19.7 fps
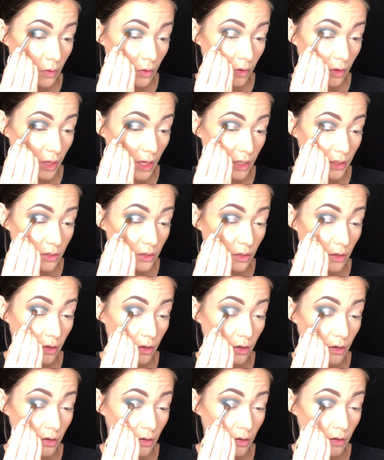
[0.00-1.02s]
Well, that's
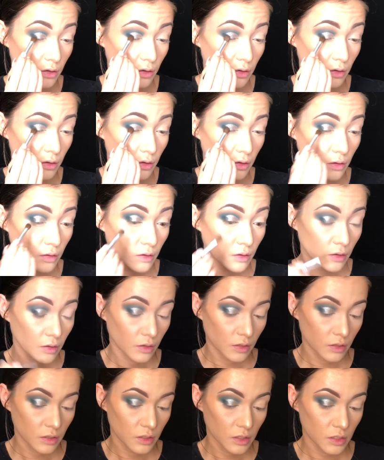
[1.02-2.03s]
good.
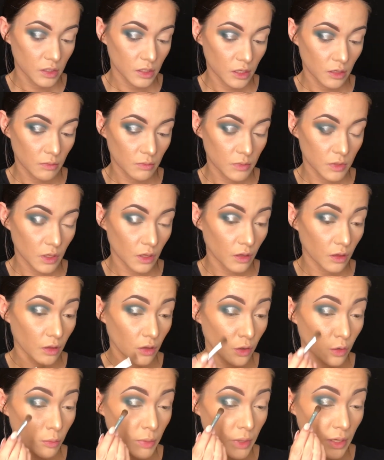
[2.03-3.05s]
Seems a
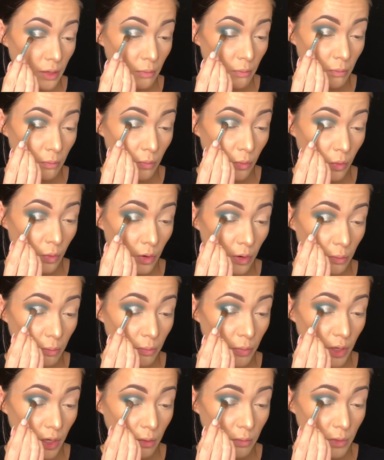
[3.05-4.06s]
little bit more
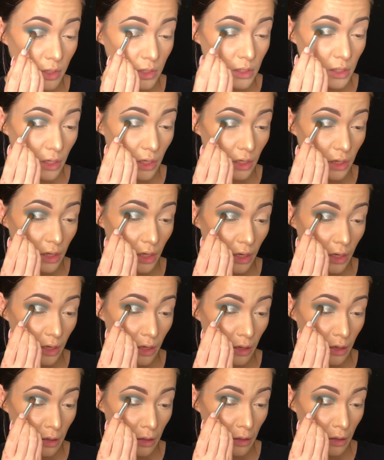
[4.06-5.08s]
pigmented
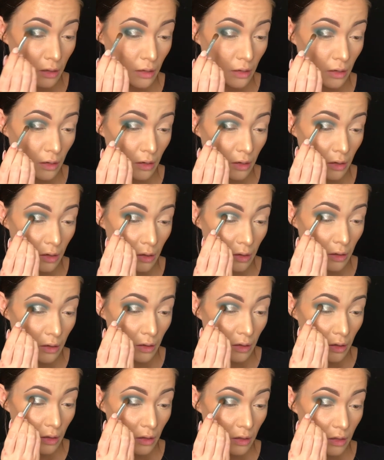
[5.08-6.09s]
than
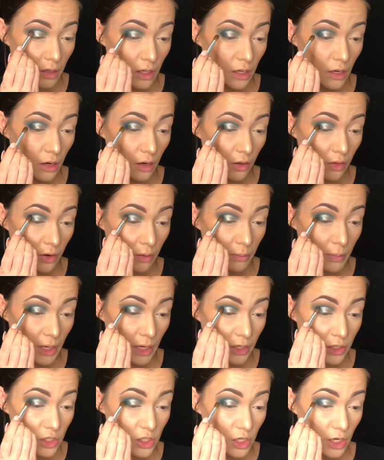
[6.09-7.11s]
the other
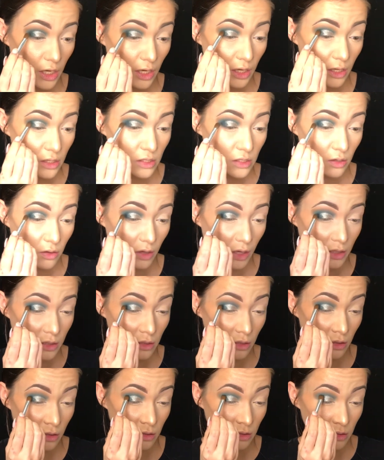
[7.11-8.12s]
matte shades, so that's
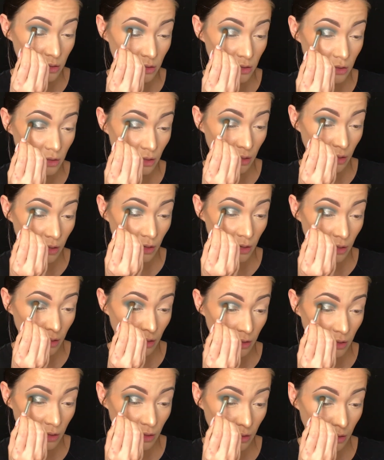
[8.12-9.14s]
a good start.